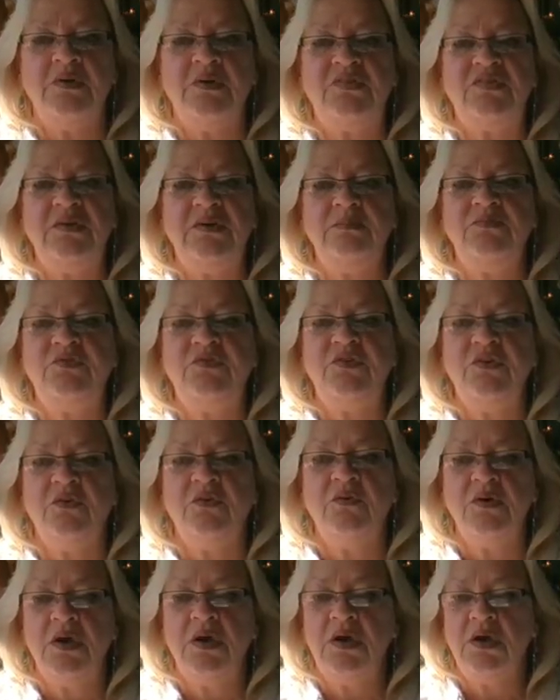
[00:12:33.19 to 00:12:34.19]
We seem
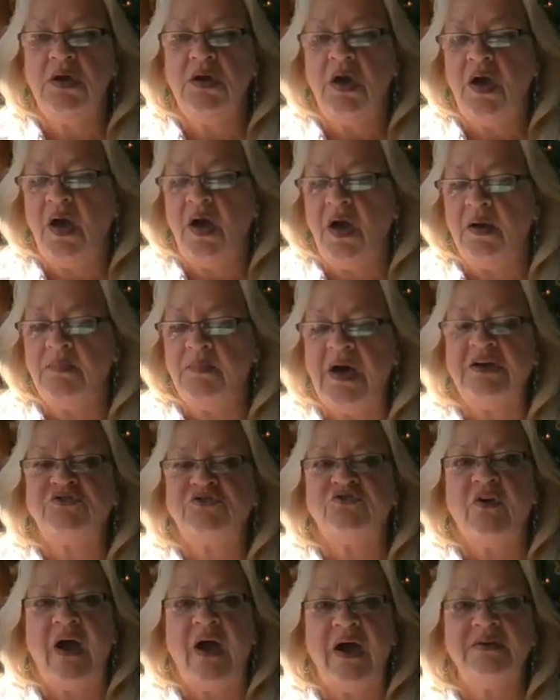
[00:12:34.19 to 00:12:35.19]
to um,
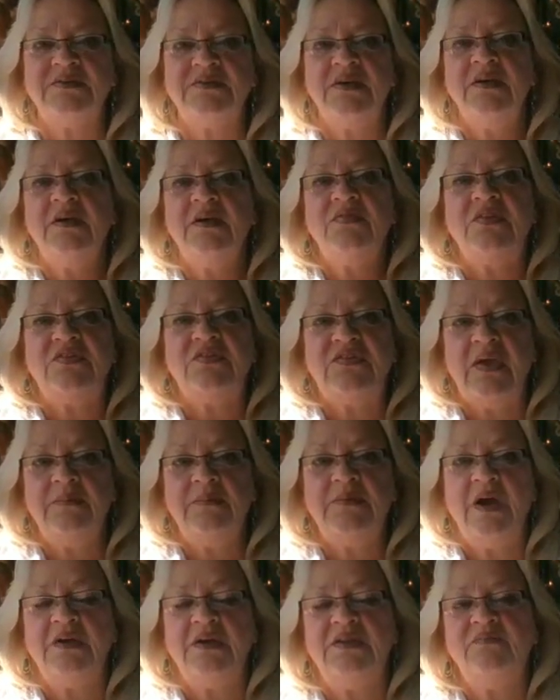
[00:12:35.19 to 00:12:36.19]
attract the
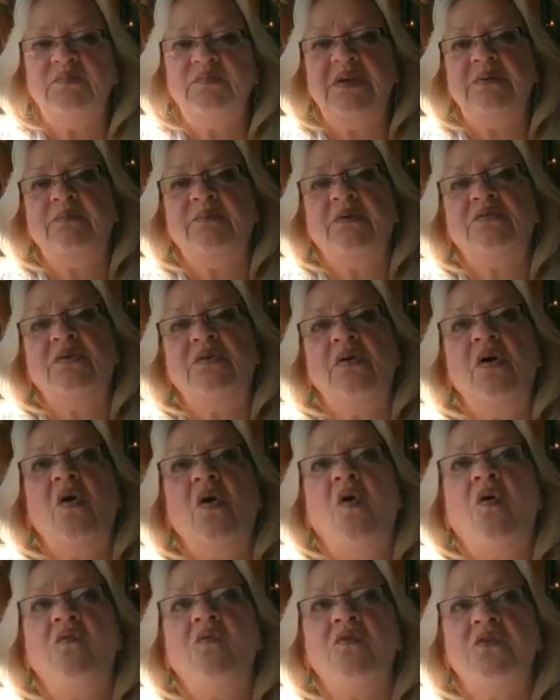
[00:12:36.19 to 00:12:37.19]
same kind of people
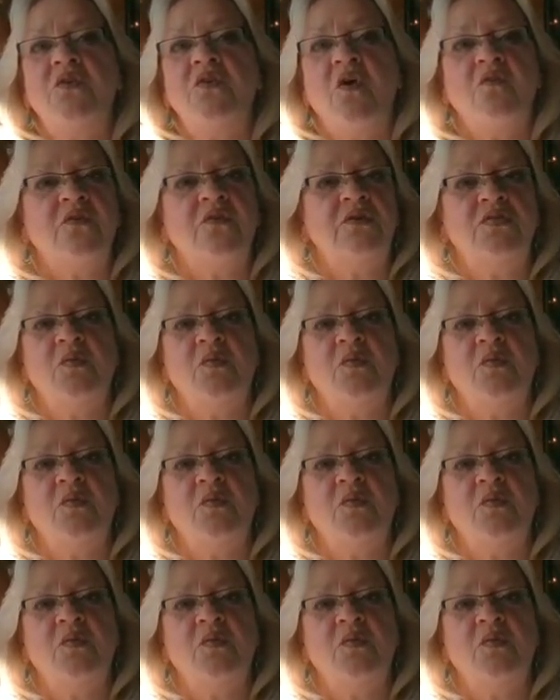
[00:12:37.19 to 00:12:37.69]
over and over,